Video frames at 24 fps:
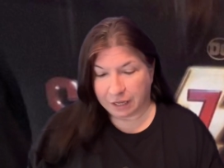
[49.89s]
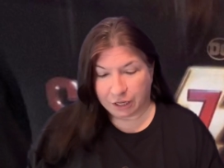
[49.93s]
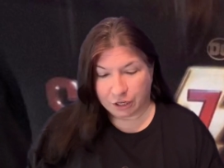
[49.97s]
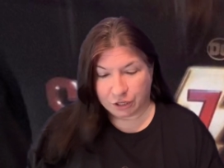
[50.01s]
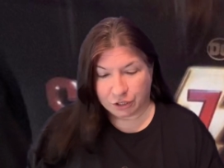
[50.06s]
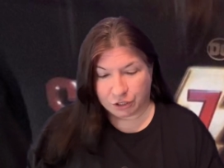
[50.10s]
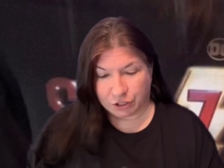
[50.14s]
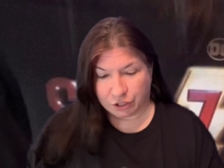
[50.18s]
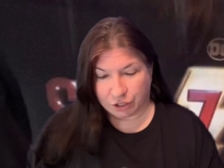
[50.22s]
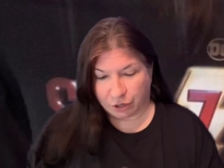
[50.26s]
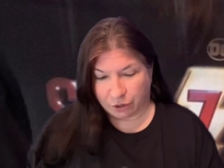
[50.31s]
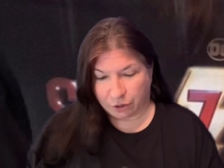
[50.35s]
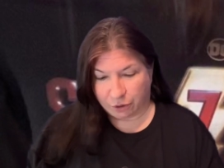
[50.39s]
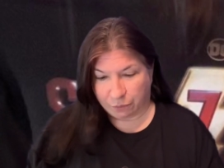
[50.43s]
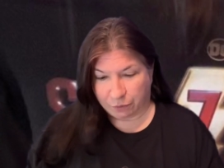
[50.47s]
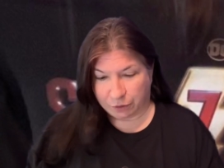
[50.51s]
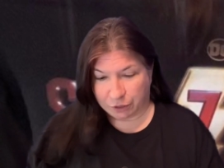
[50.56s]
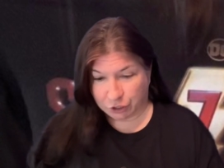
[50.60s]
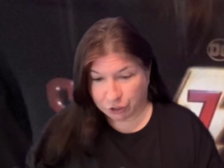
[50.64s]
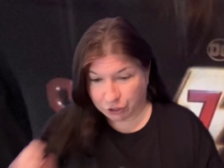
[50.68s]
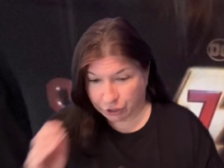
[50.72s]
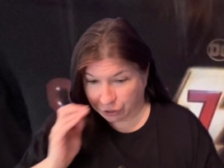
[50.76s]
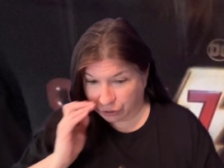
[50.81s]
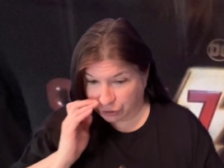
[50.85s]
So I want
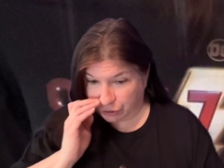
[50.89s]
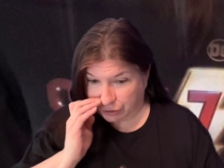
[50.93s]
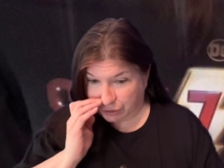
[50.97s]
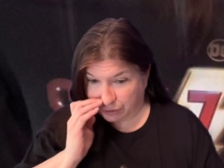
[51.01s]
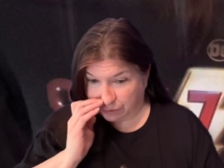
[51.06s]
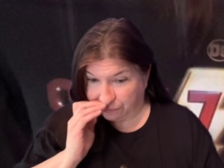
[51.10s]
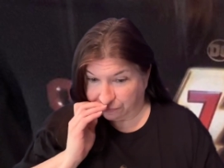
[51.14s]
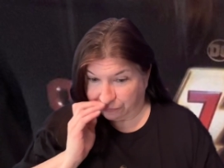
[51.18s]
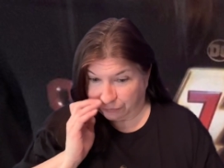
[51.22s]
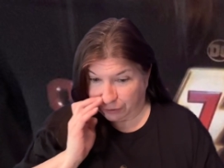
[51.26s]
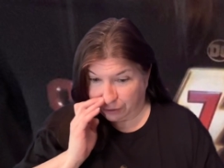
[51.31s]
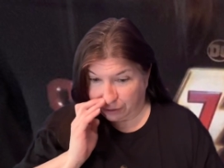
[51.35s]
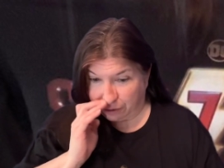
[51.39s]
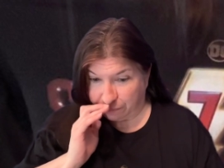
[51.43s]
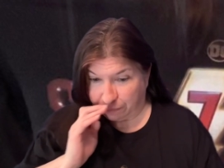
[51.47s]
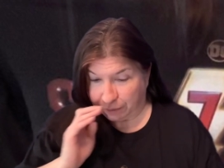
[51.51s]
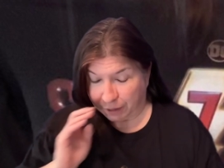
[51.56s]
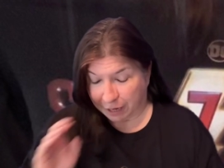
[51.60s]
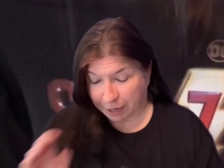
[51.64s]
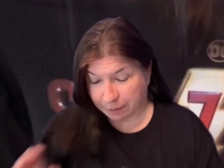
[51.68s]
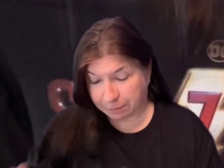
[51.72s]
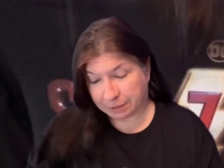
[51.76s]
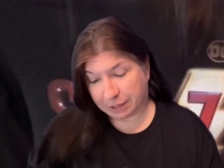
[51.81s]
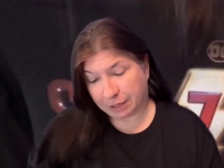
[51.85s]
to show you some Funko
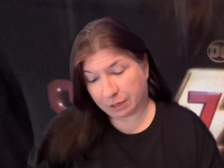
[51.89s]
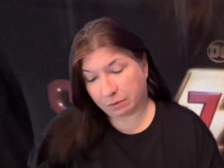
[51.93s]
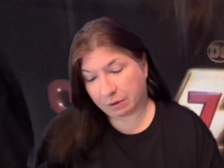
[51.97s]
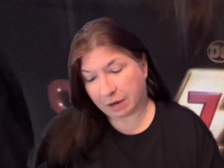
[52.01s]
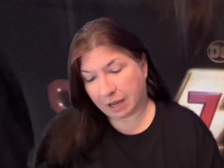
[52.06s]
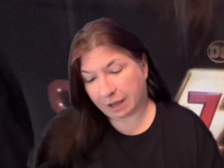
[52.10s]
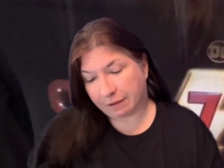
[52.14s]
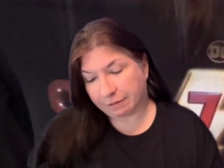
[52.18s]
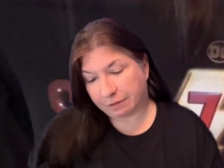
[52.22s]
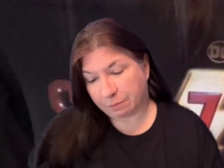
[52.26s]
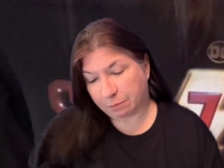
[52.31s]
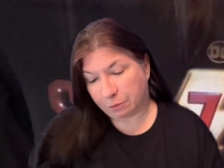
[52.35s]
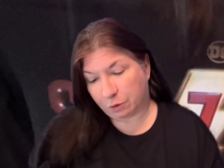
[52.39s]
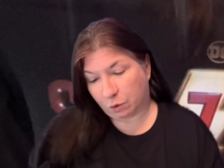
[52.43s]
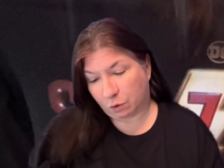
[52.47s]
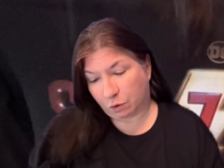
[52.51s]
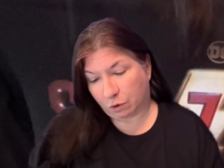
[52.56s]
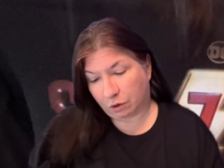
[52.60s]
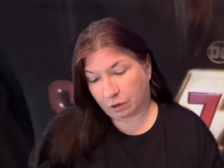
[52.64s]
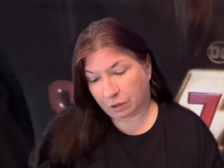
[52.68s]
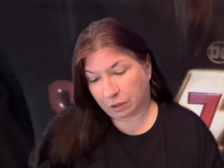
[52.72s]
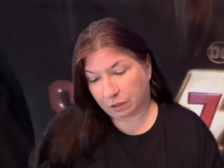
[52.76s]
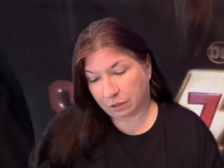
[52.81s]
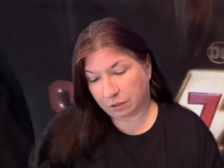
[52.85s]
Pops. I don't have them
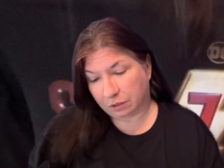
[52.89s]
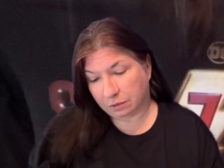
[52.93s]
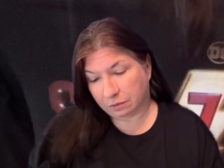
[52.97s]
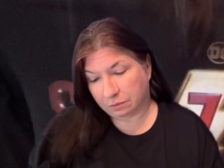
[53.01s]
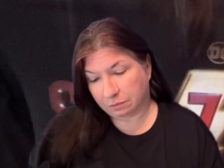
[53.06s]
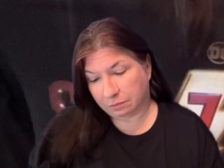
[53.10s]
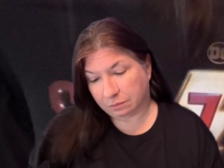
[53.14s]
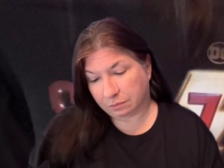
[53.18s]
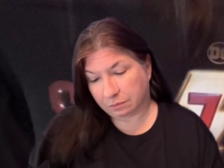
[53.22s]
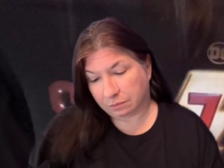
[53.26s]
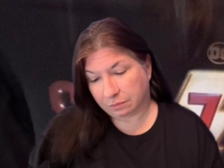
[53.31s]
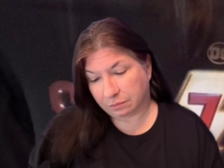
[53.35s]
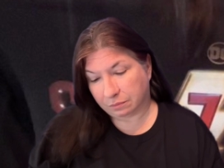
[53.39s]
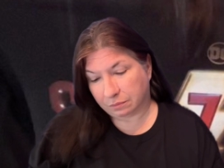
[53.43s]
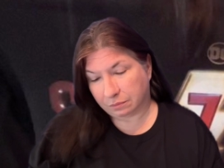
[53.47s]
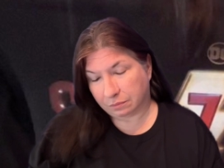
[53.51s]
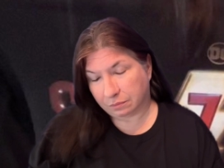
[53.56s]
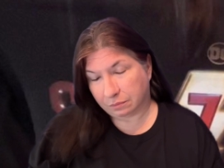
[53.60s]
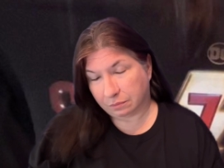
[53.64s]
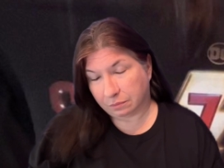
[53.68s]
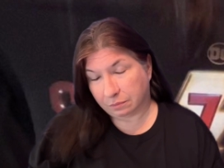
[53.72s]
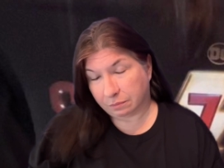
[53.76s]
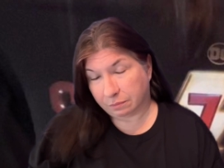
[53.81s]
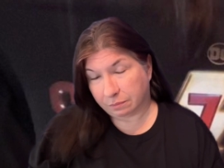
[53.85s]
all,
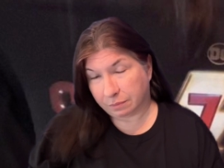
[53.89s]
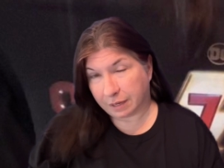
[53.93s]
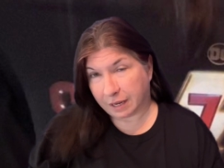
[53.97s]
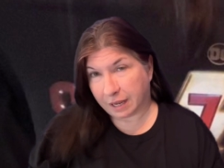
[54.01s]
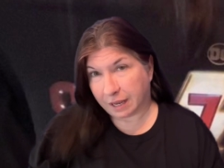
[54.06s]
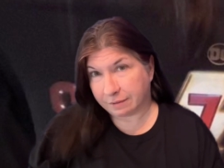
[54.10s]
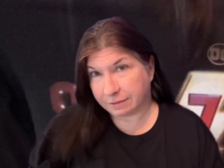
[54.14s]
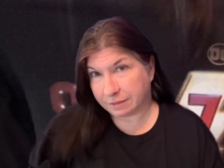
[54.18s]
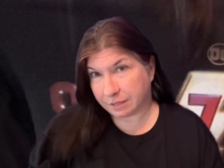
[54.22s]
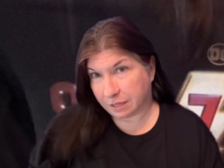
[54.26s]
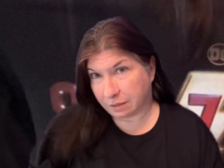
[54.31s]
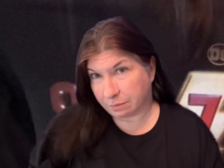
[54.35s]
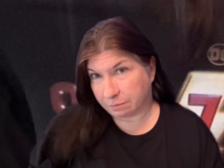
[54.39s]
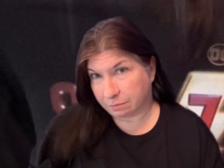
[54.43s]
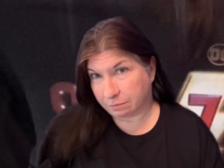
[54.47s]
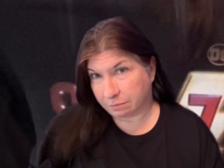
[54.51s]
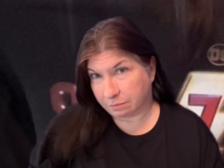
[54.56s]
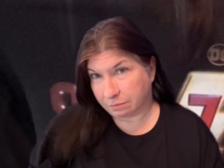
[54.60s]
but I have some.